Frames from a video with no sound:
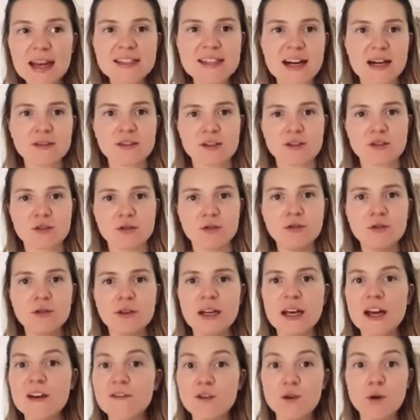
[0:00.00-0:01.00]
any doubt at all,
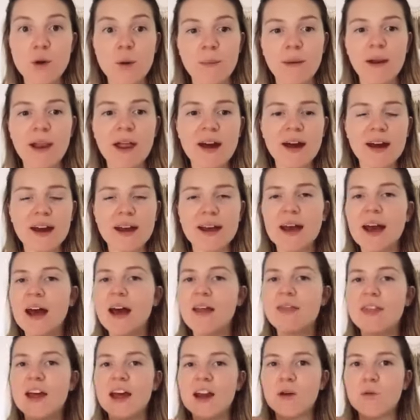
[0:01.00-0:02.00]
if you apply,
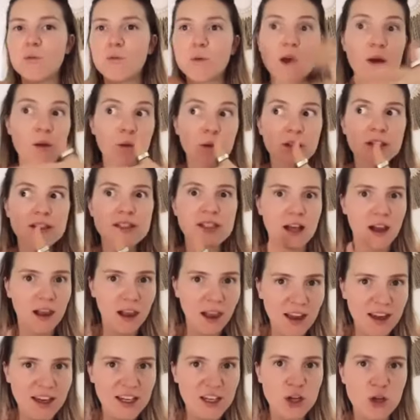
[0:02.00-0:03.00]
then we will
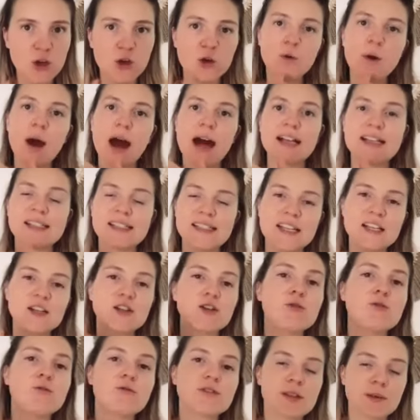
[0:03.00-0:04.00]
decline you and
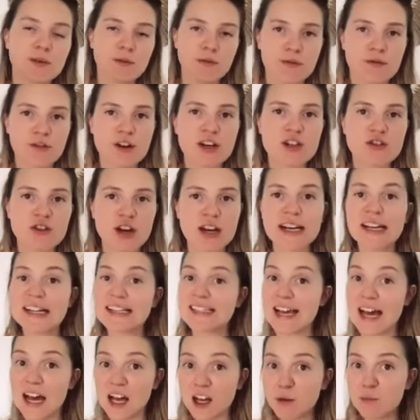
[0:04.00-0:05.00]
send you some free training
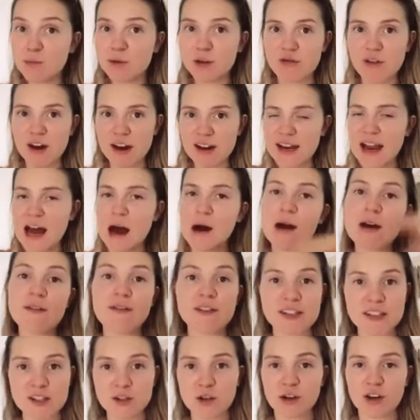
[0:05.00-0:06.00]
to help you right now.
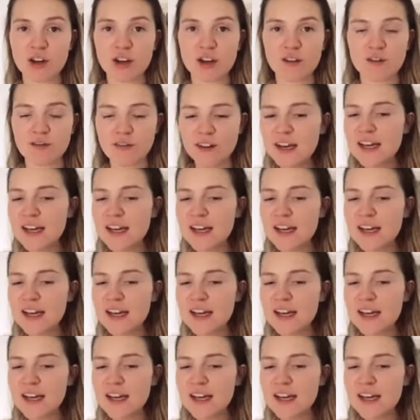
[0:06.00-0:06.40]
If it's not a good